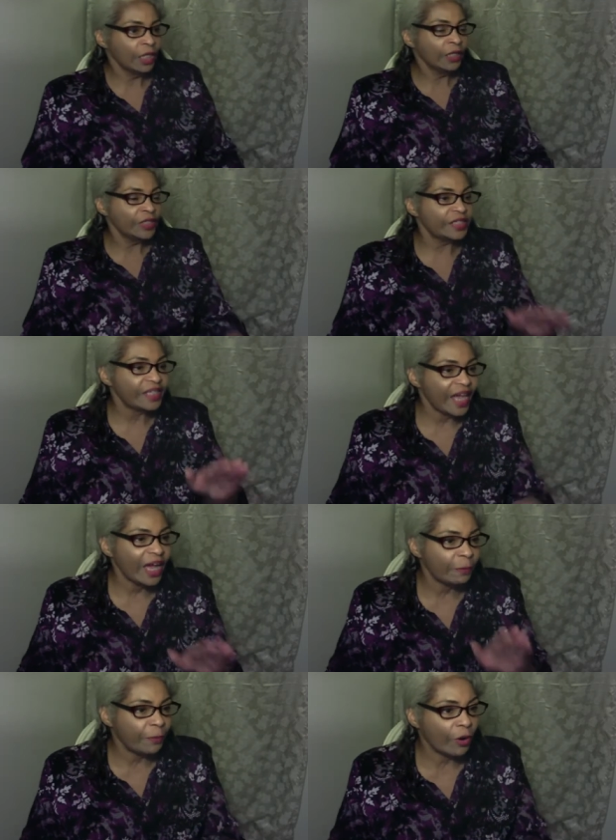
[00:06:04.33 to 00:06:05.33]
The
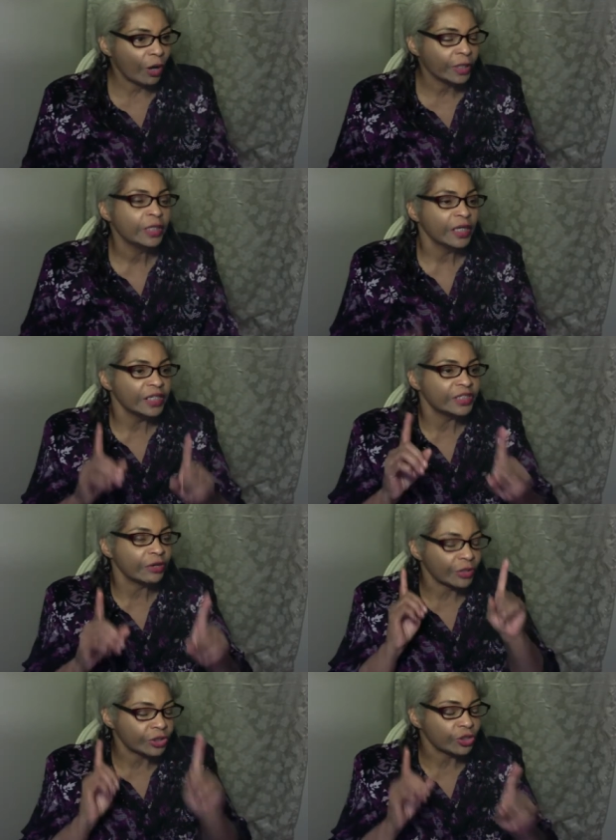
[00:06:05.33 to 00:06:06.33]
sad part is
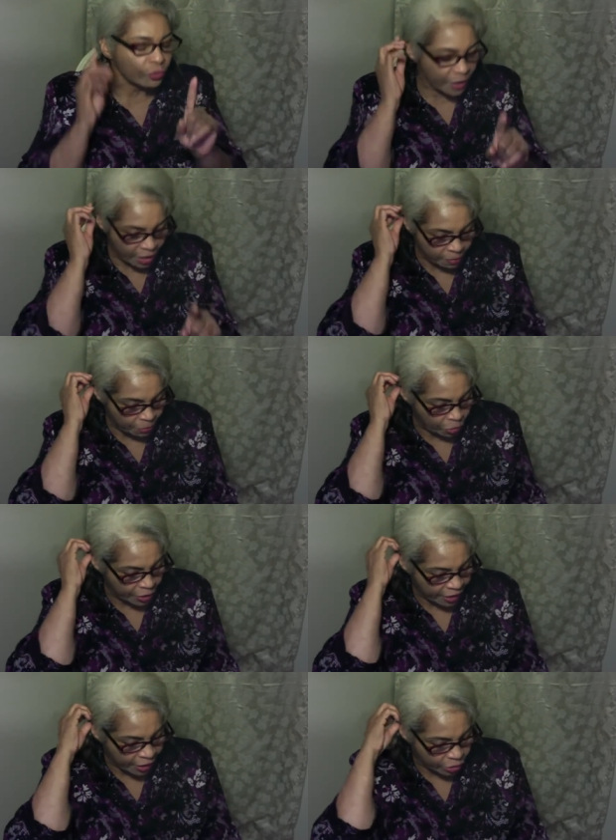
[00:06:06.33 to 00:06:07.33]
there are too many born
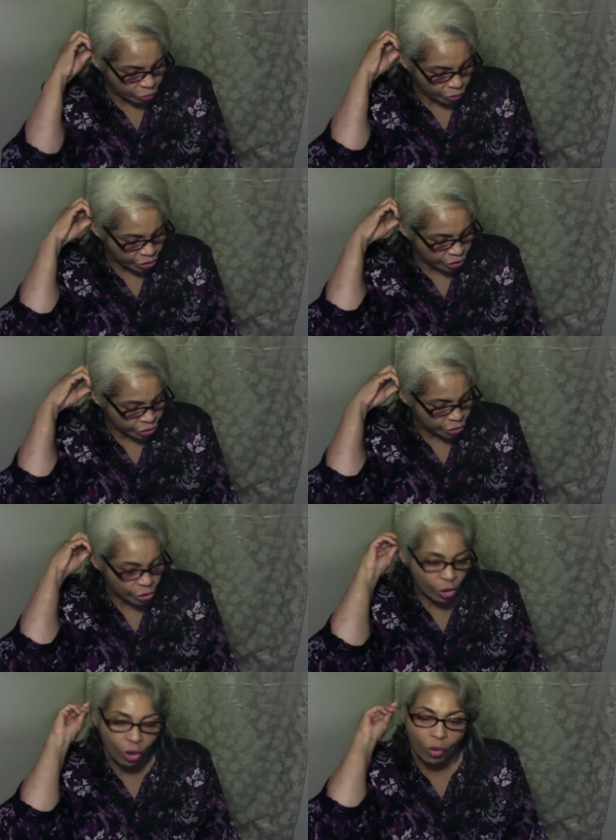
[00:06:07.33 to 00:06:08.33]
again Christians
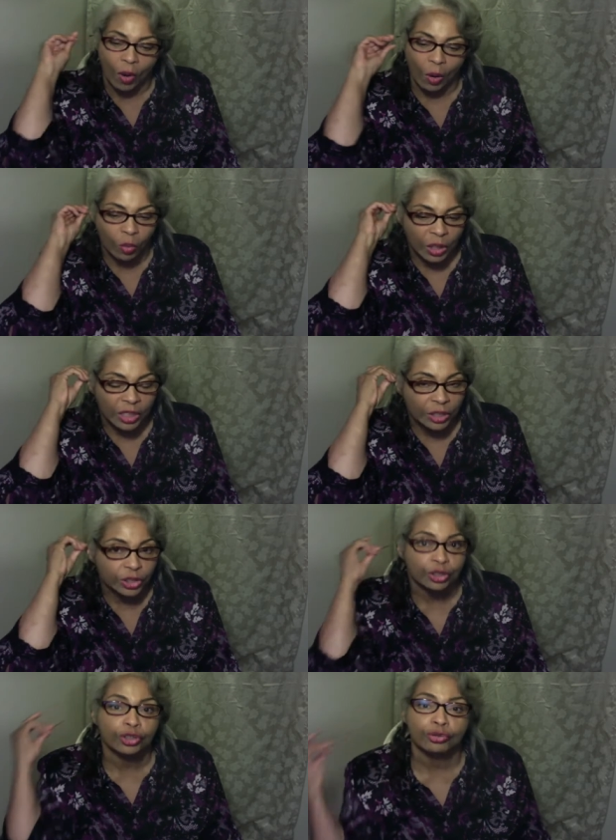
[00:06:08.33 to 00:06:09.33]
who are willing
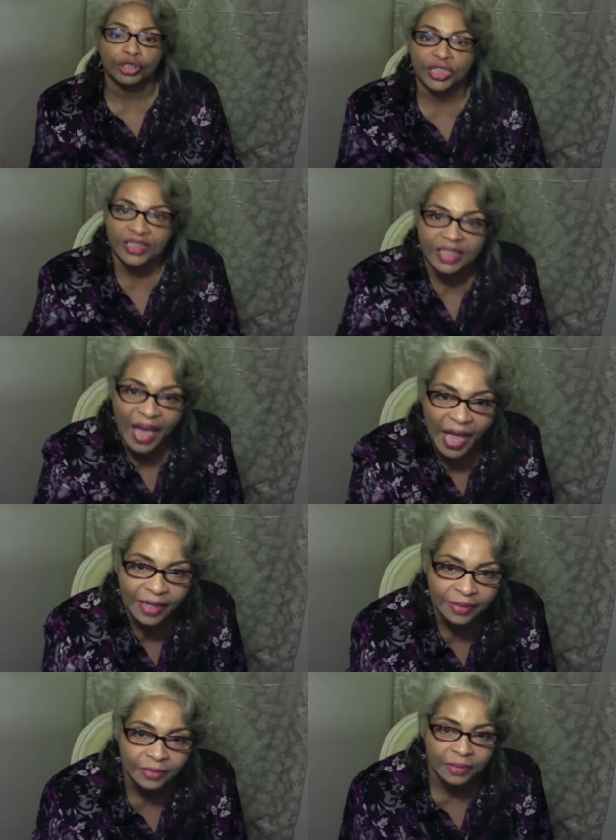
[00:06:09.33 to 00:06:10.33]
to do just that.
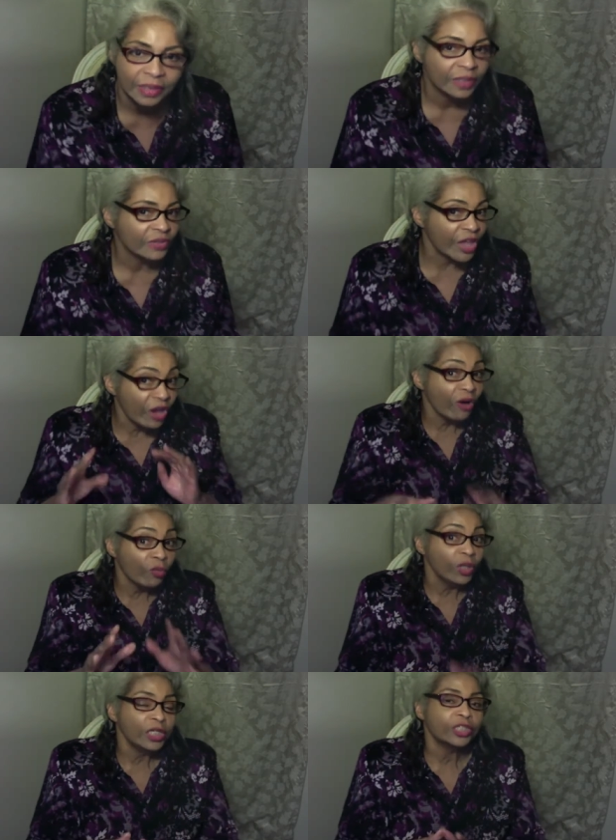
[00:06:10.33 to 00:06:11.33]
They are
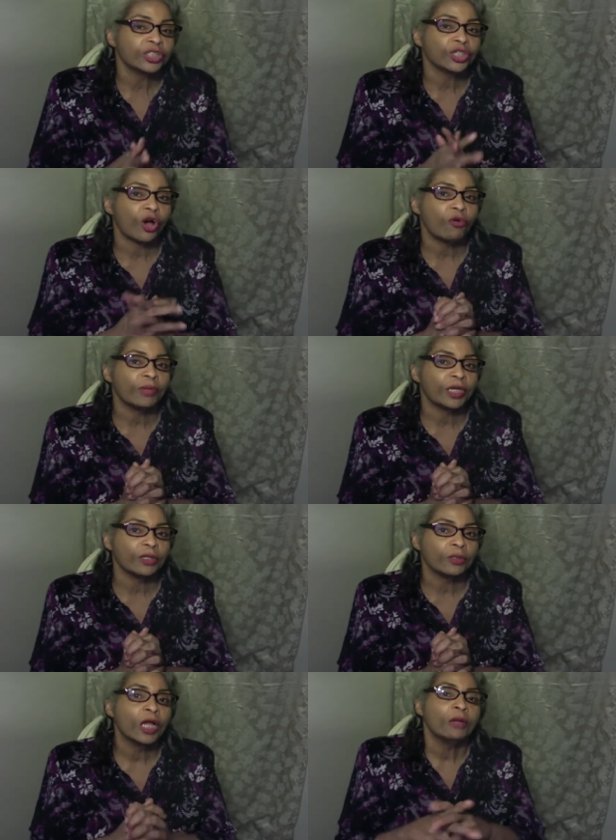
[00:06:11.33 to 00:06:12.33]
willing to
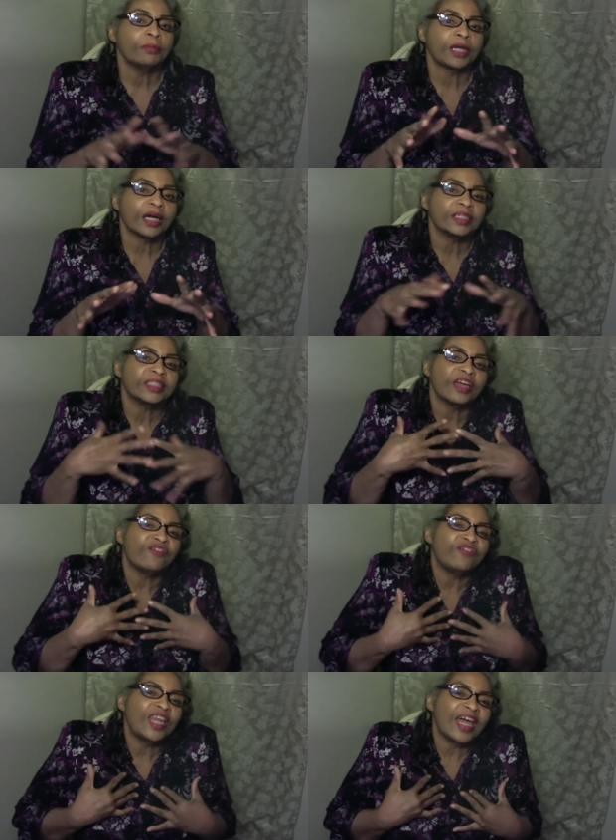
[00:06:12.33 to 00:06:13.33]
commingle because their
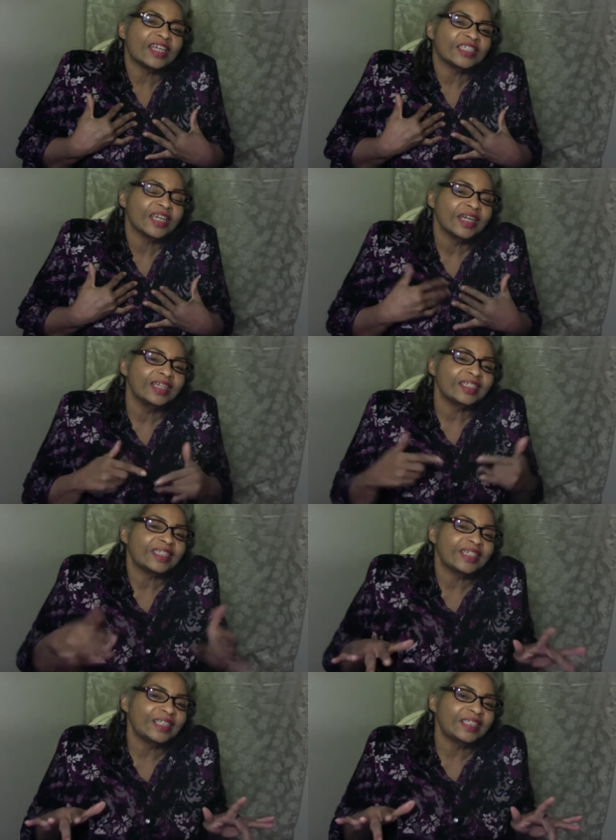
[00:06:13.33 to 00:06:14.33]
flesh is
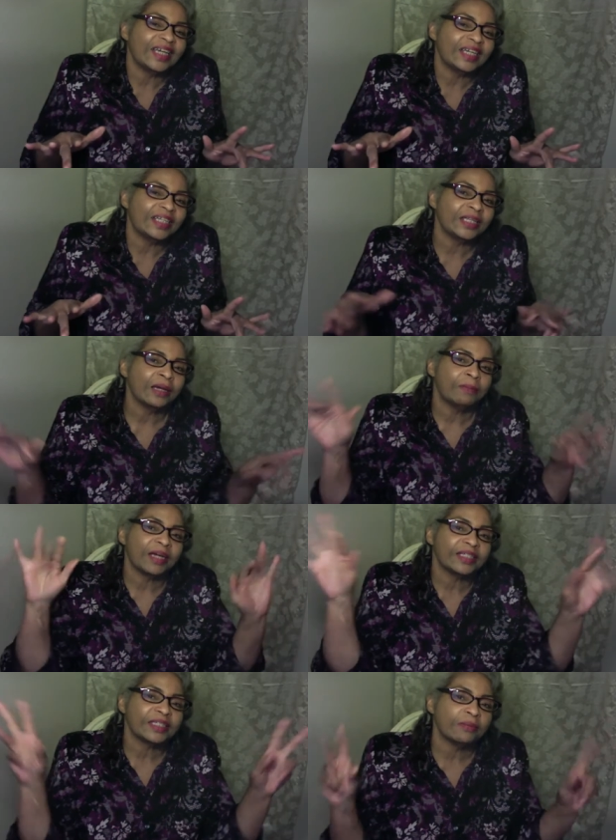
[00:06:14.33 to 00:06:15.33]
titillated by
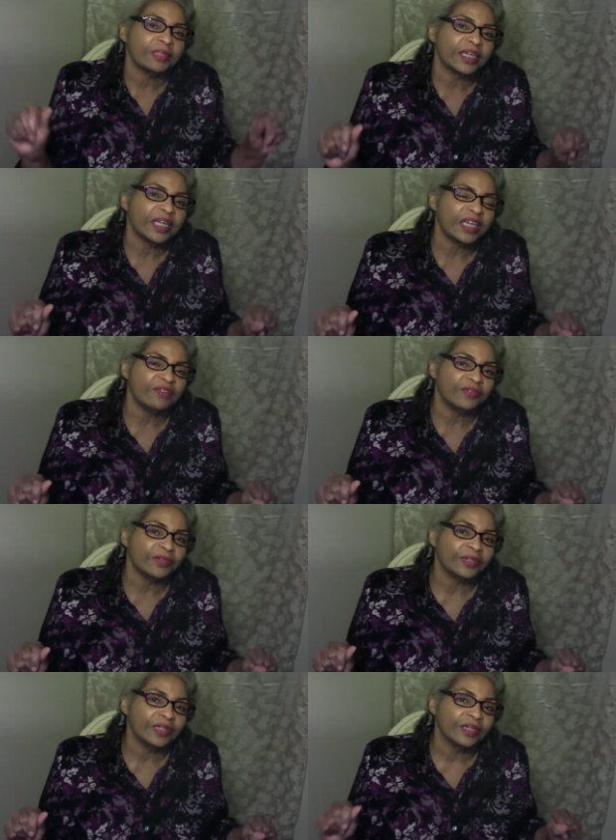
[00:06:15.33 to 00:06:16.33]
some of the
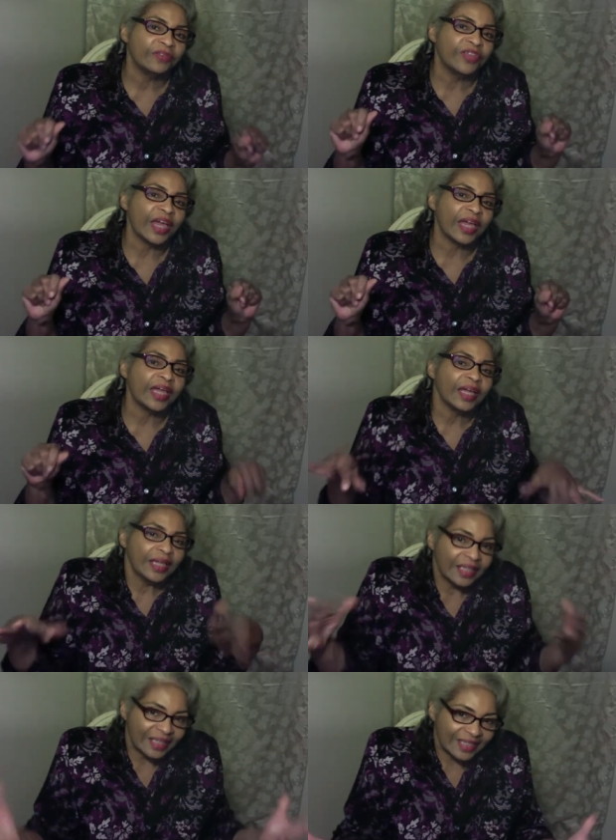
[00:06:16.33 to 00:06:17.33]
evil they
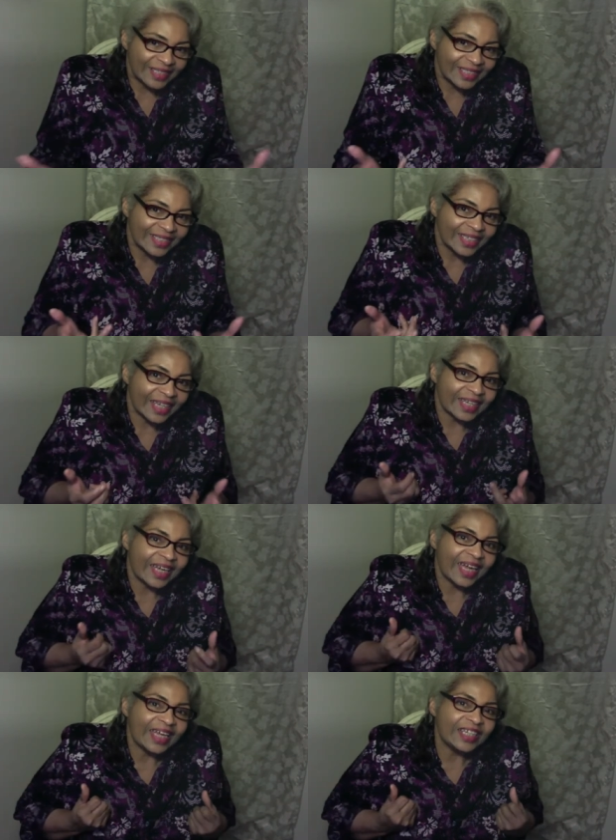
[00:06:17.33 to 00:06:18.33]

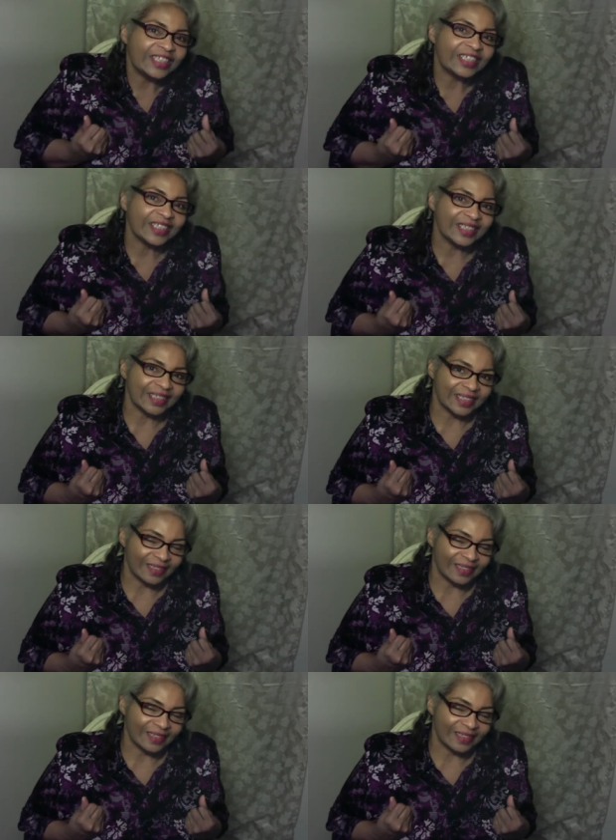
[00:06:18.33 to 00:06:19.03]
engage in.